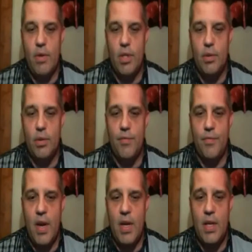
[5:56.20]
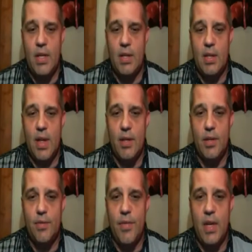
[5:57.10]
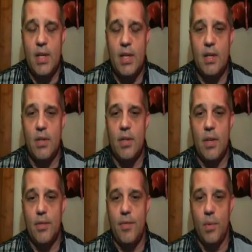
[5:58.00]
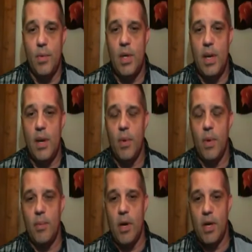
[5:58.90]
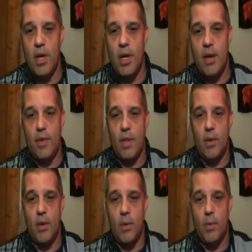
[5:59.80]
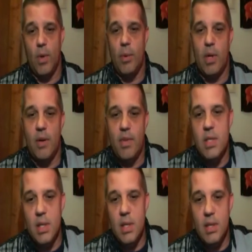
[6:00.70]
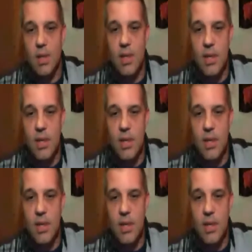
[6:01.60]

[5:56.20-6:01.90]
Absolutely. how did you find how did you find yourself doing network marketing after the whole rubber glove incident